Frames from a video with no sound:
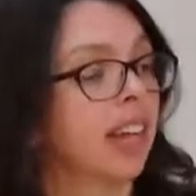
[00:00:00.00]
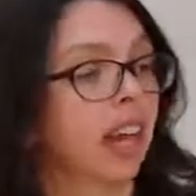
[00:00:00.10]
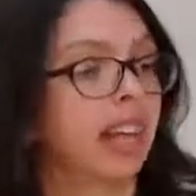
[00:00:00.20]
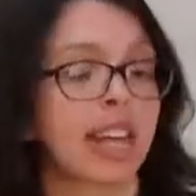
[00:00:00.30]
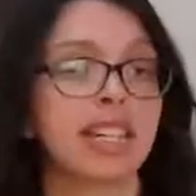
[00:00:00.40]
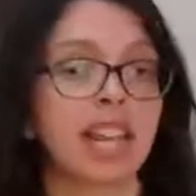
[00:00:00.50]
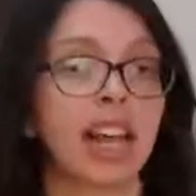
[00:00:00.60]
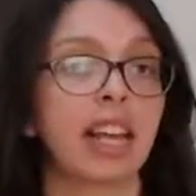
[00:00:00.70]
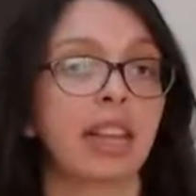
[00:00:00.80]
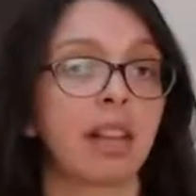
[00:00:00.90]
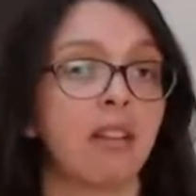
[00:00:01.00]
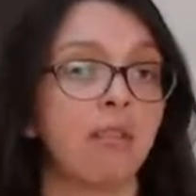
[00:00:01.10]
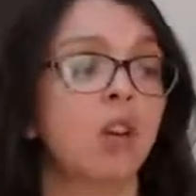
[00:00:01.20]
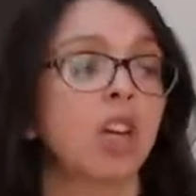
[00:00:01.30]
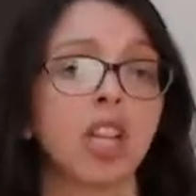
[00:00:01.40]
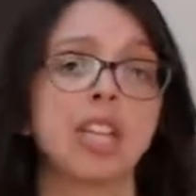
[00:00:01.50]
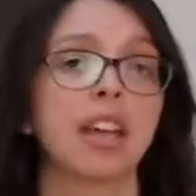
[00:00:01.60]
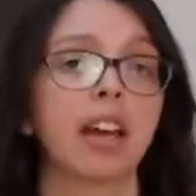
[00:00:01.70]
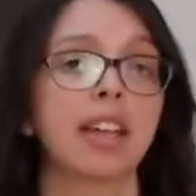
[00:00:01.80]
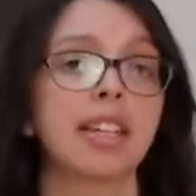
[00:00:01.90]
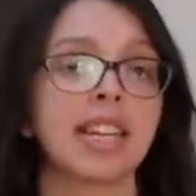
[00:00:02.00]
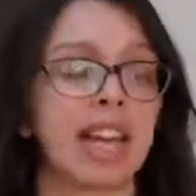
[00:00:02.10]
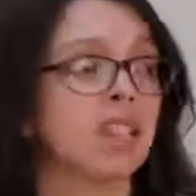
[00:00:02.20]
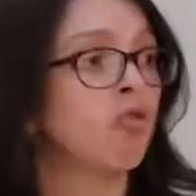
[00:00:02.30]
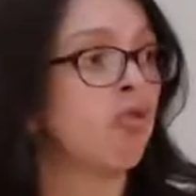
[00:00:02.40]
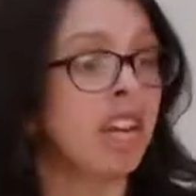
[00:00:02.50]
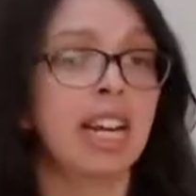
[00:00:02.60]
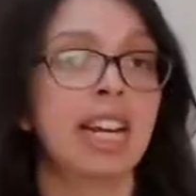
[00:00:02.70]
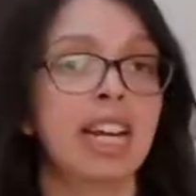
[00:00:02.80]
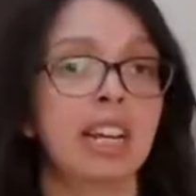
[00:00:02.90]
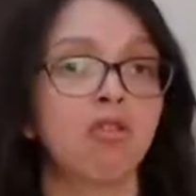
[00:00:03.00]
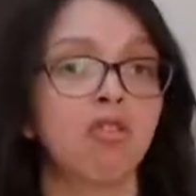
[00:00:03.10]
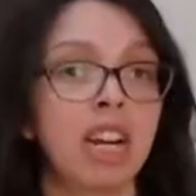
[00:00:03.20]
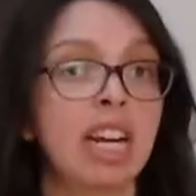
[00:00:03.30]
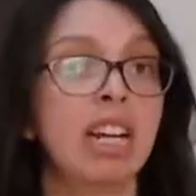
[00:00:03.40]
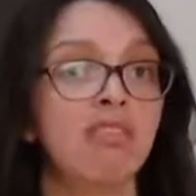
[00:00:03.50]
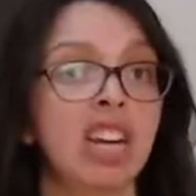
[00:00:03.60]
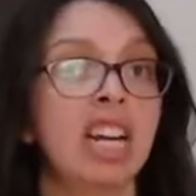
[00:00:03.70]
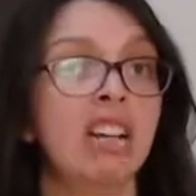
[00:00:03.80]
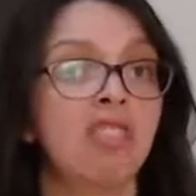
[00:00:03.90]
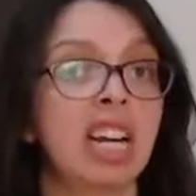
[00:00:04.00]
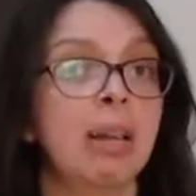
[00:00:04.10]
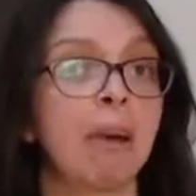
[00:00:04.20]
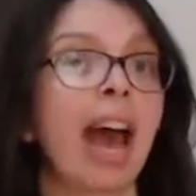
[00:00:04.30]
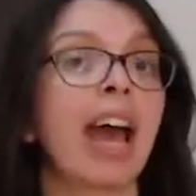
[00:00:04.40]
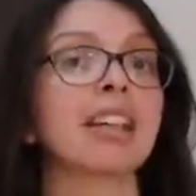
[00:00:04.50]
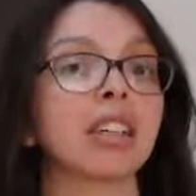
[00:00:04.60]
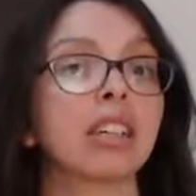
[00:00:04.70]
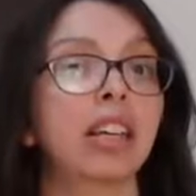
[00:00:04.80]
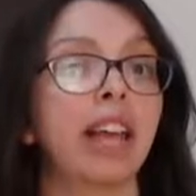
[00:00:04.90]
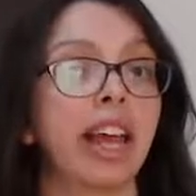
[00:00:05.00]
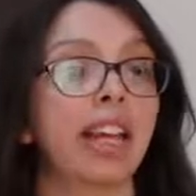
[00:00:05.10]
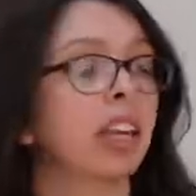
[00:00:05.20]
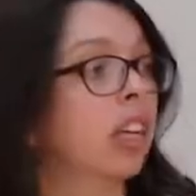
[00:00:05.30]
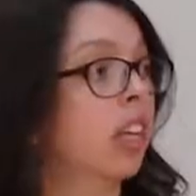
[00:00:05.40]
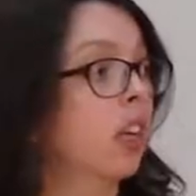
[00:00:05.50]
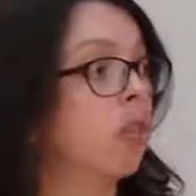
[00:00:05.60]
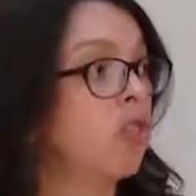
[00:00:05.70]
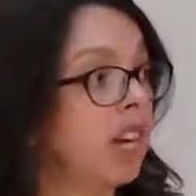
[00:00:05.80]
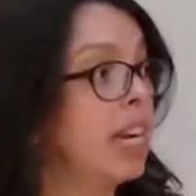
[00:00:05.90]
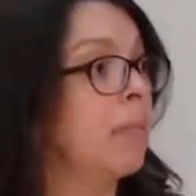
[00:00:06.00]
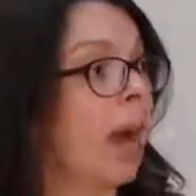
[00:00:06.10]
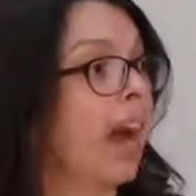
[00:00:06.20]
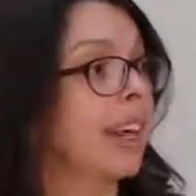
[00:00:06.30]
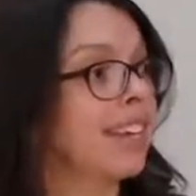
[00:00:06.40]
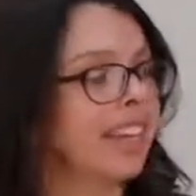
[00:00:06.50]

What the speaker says: Like, it's like, if you look at the science, it's really, really, really, really bad. Like, really bad.